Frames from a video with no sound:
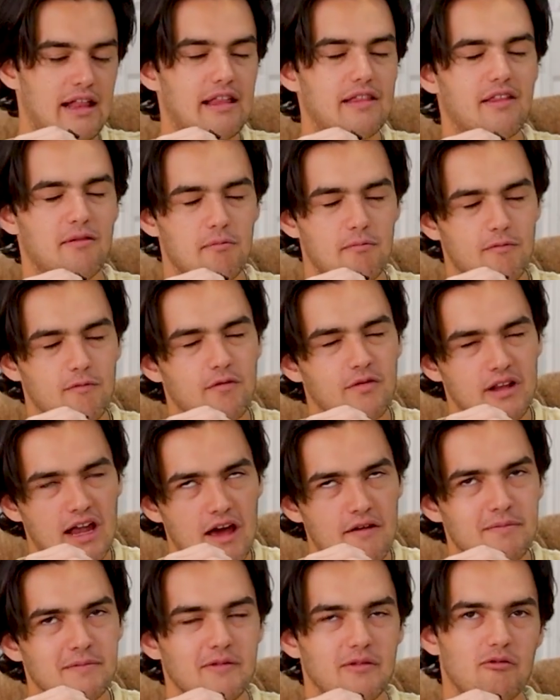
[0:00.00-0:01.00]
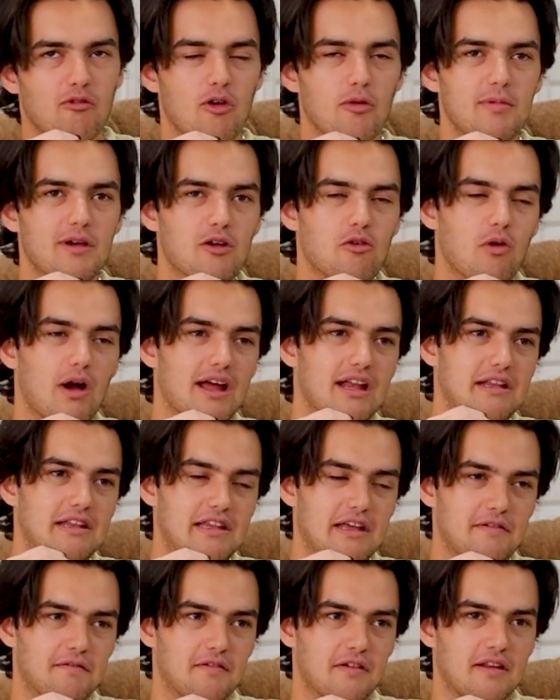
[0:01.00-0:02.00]
And the FNAF movie will be quite
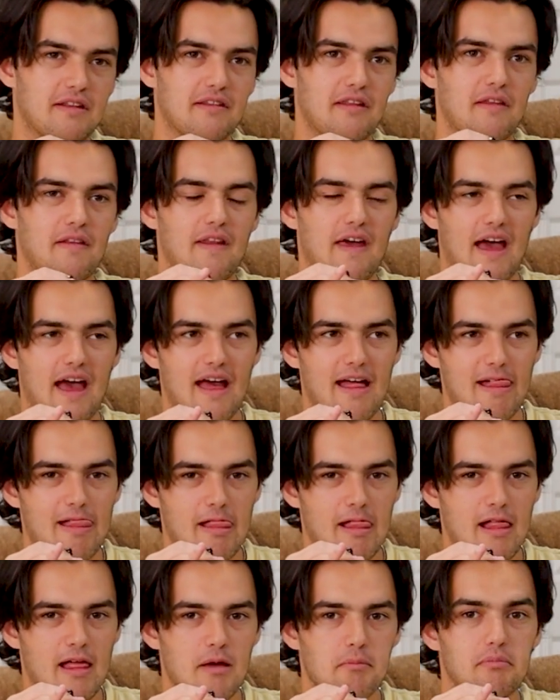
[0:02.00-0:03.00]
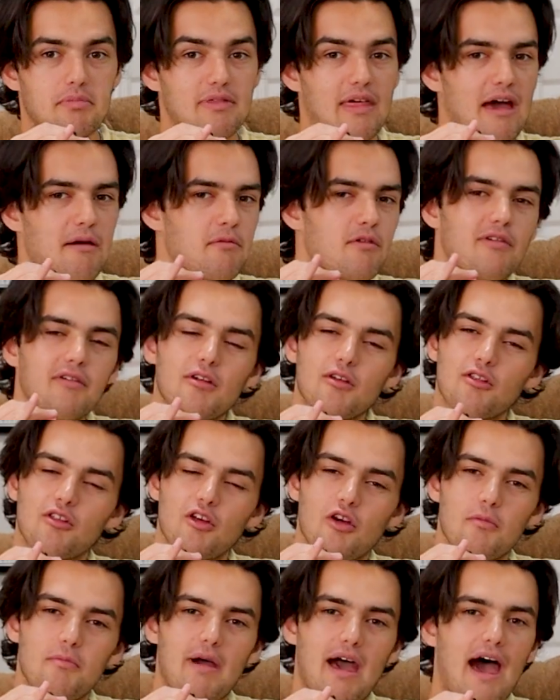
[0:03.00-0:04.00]
different than that. But that movie was
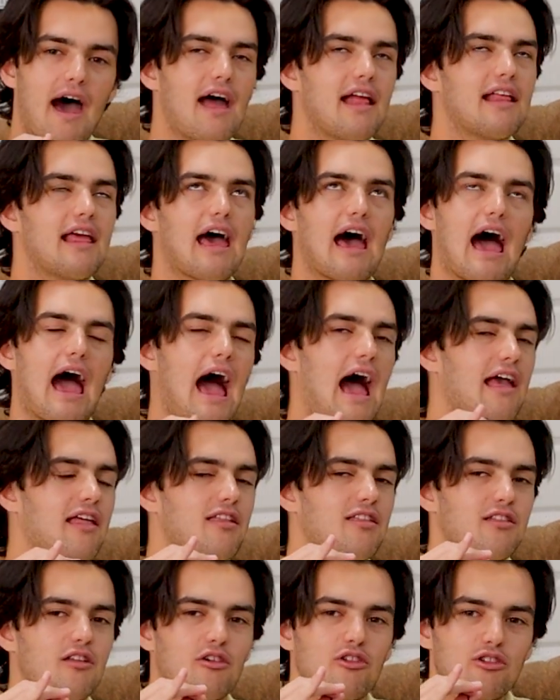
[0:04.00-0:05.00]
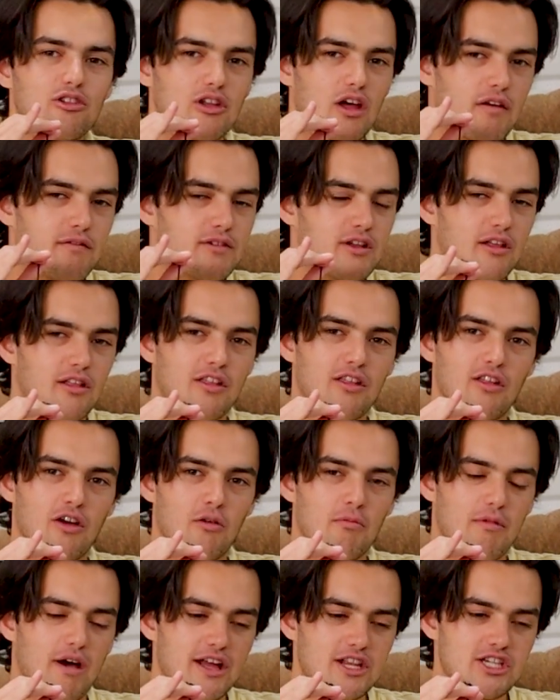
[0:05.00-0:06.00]
so bad, I still loved it
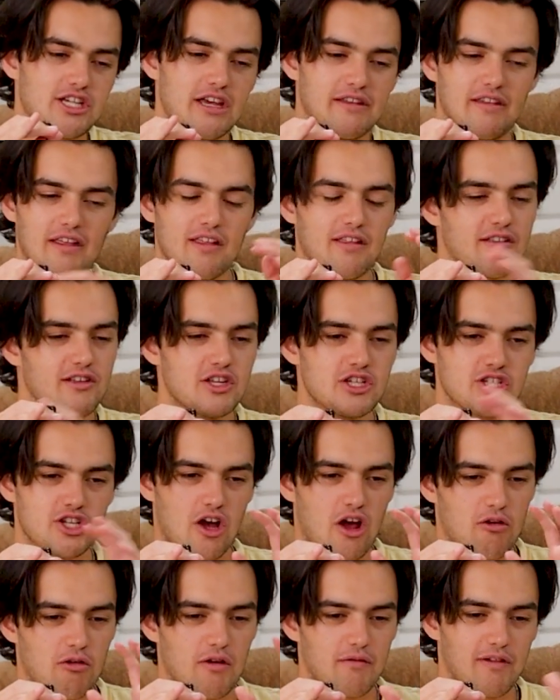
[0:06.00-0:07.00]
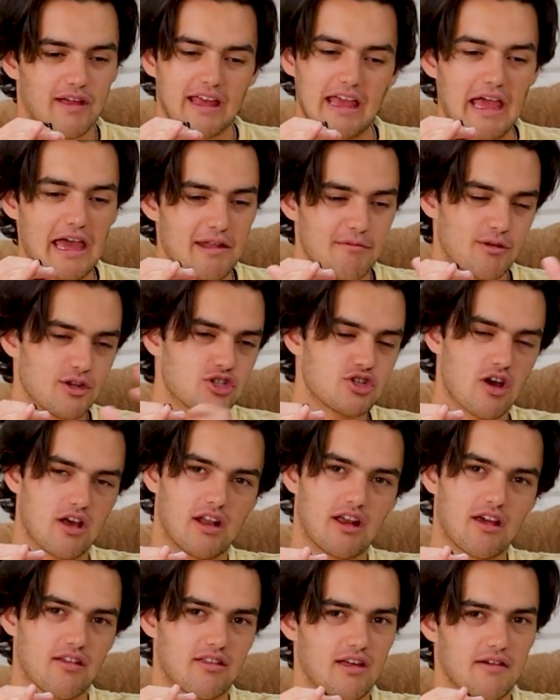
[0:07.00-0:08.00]
so much. And this genre of like
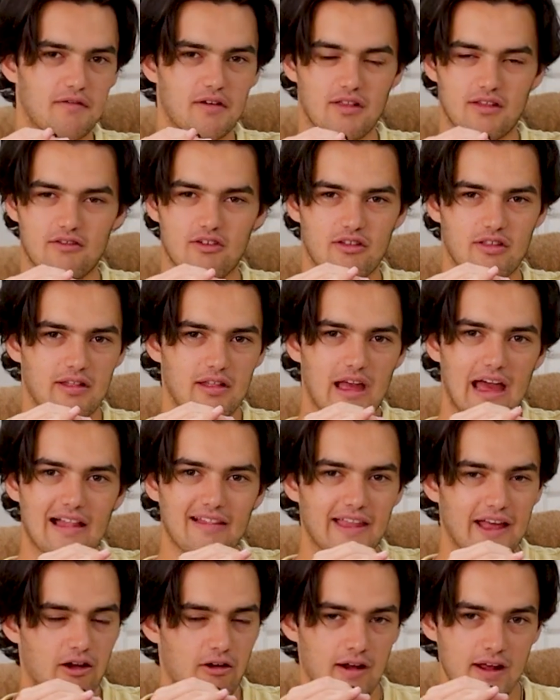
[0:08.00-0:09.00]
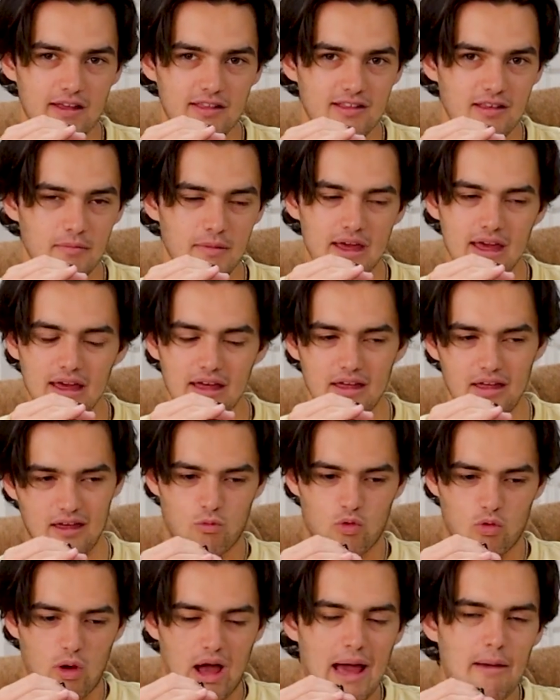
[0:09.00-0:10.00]
animatronic stuff is just hilarious to me.
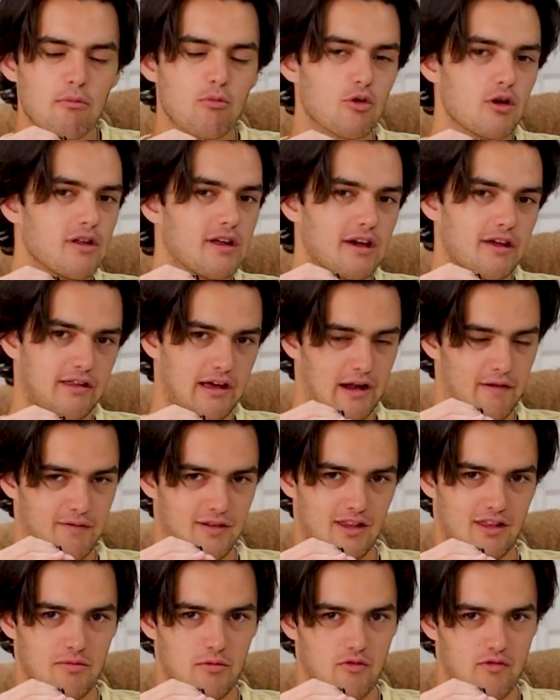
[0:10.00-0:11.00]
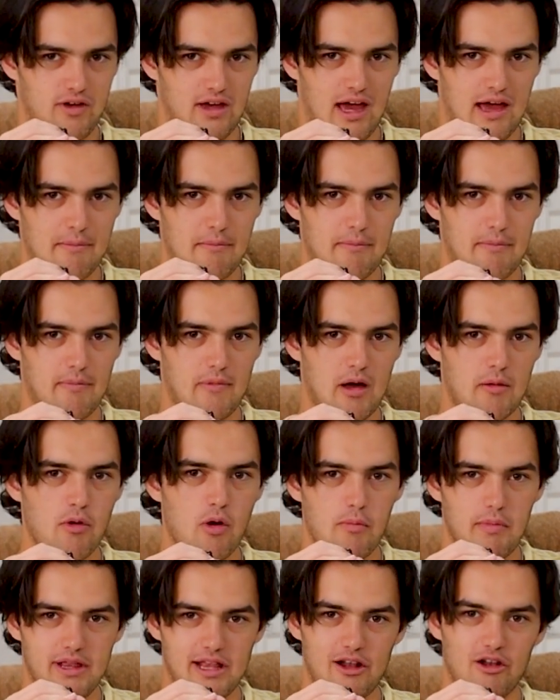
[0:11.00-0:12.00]
So I'm really excited for this movie. I'm
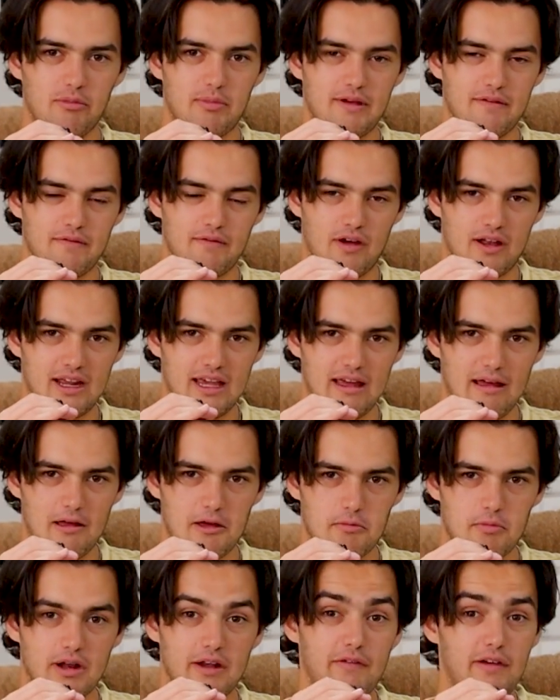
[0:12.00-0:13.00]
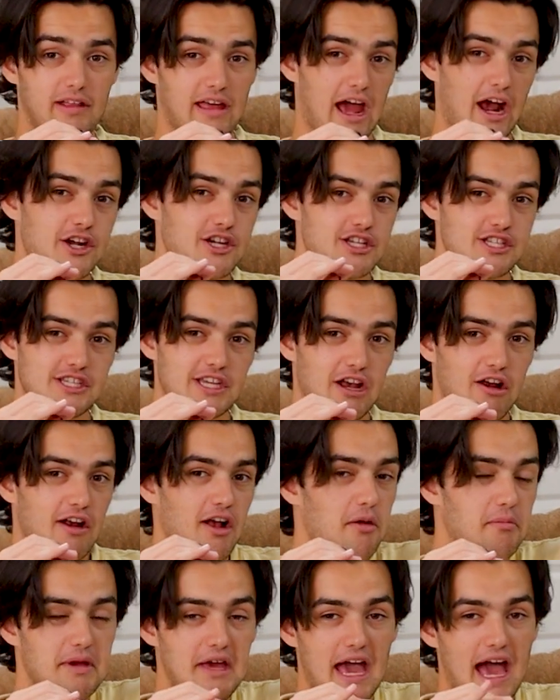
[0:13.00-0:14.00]
hoping that it'll be funny. But if it's actually scary,
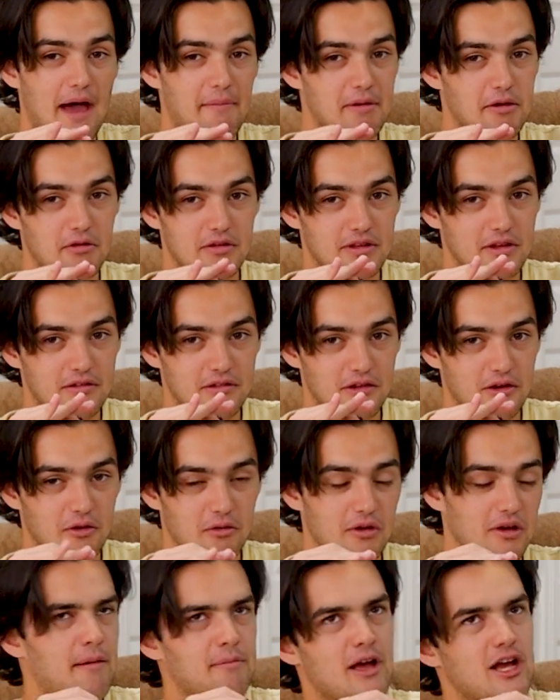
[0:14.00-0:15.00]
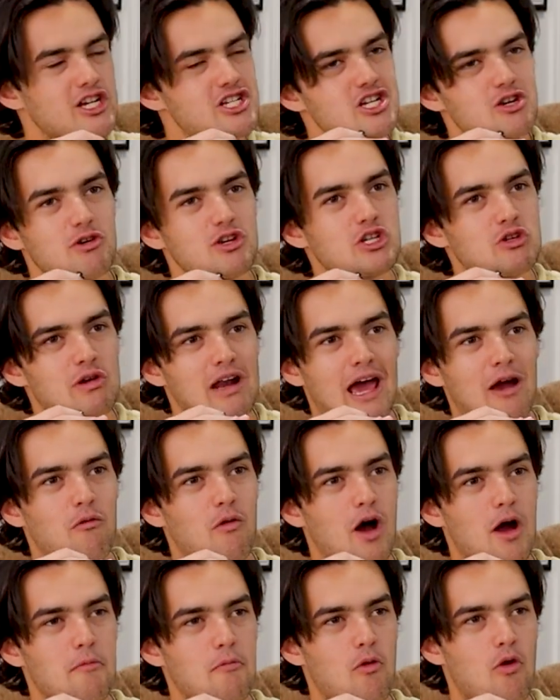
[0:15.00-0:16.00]
I'll be happy with it too. I'm not sure which one I
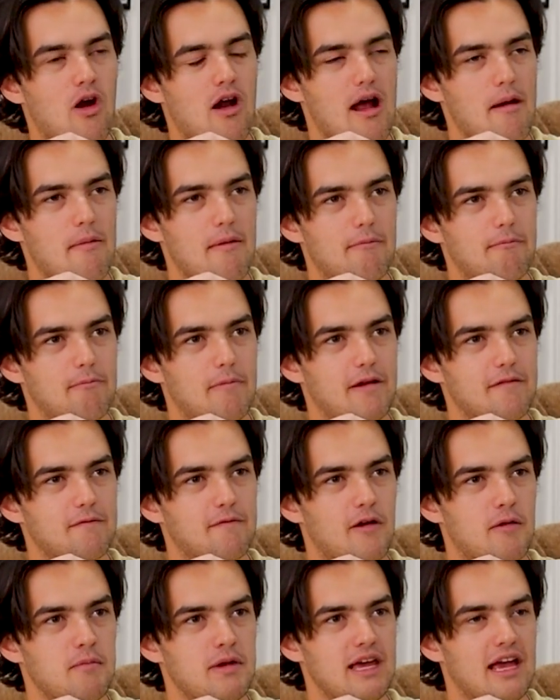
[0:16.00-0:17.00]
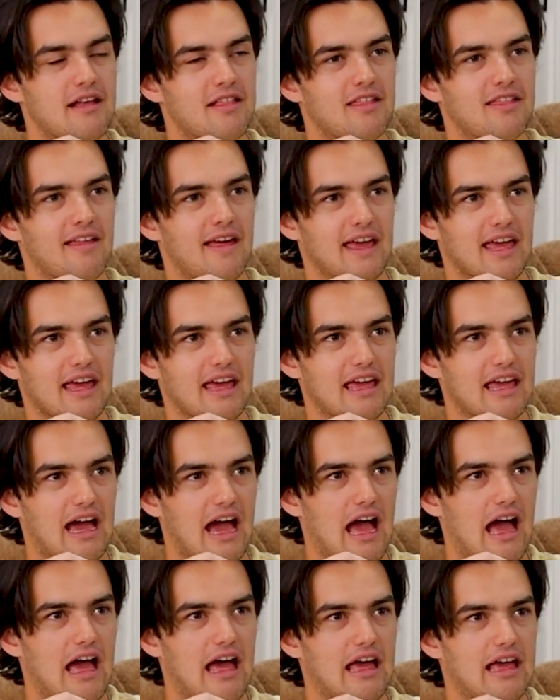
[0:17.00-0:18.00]
want more. But for me, it's like,
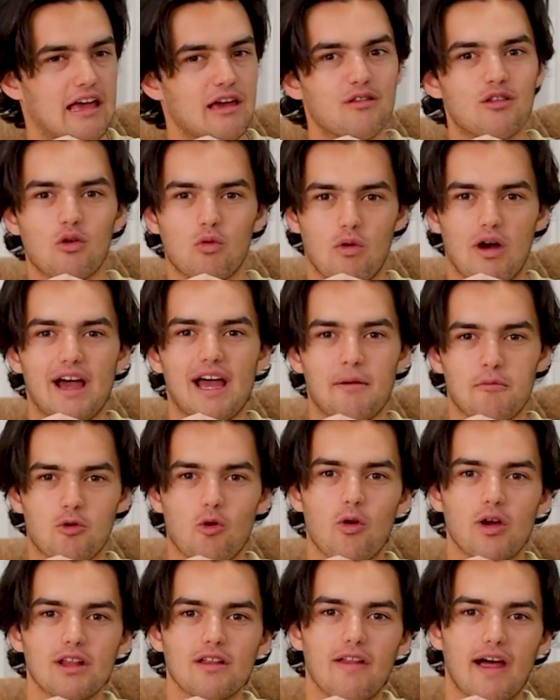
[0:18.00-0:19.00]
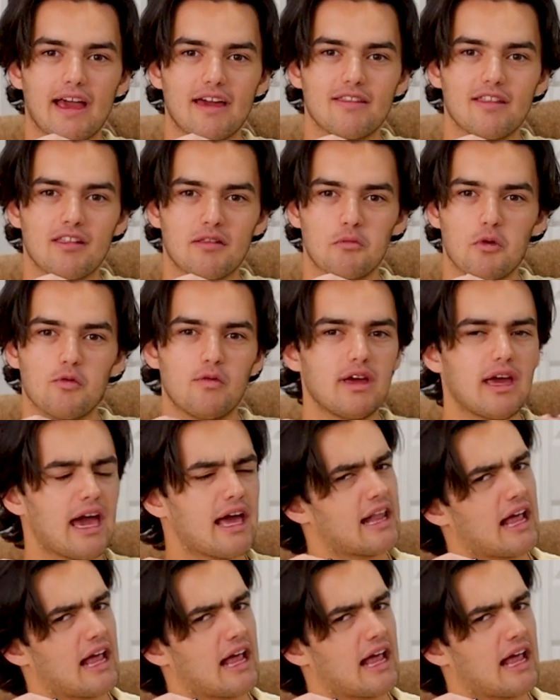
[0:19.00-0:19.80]
either way, I'm going to like this movie.